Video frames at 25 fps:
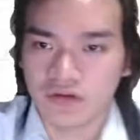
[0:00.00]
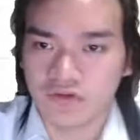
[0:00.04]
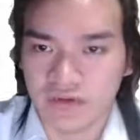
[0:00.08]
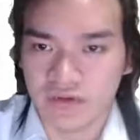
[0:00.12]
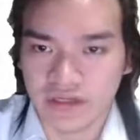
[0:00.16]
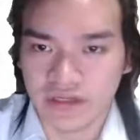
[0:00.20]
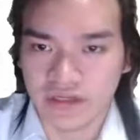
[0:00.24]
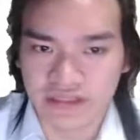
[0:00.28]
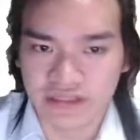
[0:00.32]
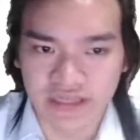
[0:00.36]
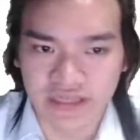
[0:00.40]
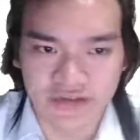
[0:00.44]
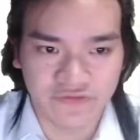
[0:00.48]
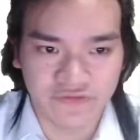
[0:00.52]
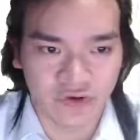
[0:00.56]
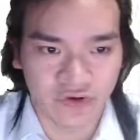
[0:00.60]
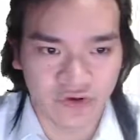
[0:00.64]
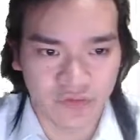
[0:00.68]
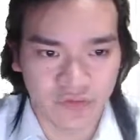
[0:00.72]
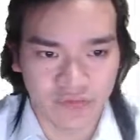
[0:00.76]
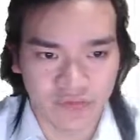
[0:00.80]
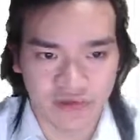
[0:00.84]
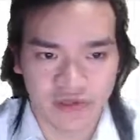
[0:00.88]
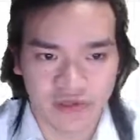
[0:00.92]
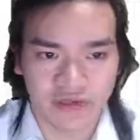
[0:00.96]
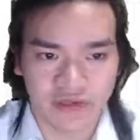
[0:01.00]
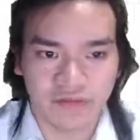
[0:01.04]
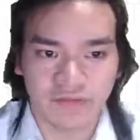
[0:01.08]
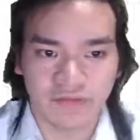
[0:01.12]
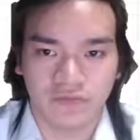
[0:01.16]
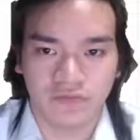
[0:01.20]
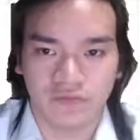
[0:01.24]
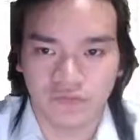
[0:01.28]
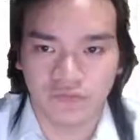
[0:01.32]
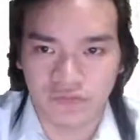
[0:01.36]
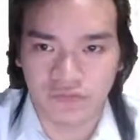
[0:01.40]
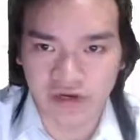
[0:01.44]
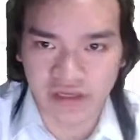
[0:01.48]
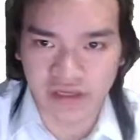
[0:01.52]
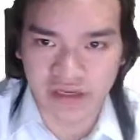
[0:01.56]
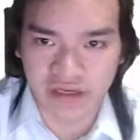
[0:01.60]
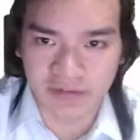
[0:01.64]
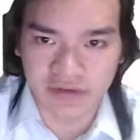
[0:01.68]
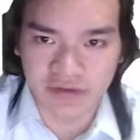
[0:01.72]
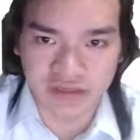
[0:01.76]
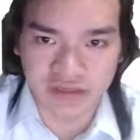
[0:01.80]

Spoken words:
With the same formula, we're gonna be